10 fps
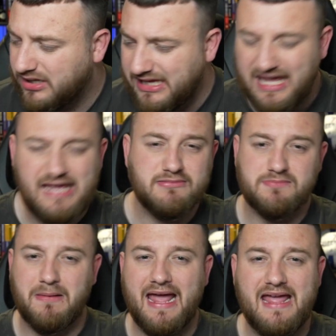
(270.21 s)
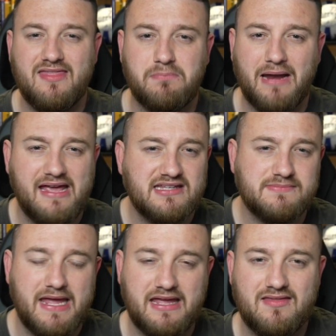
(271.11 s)
And he keeps playing the players
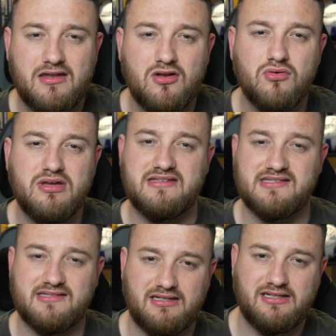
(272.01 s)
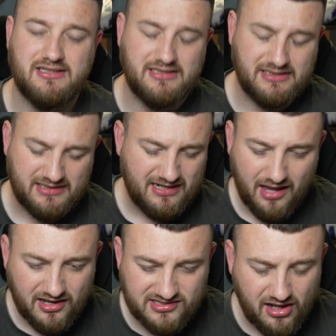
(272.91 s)
making the noise.
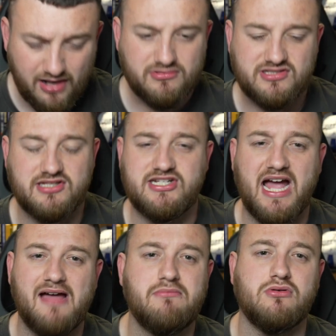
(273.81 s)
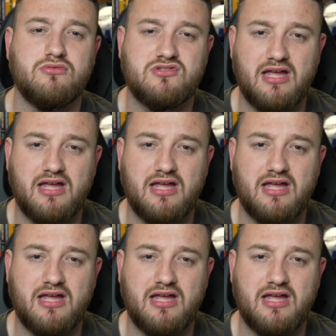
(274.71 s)
Last night was a shambles.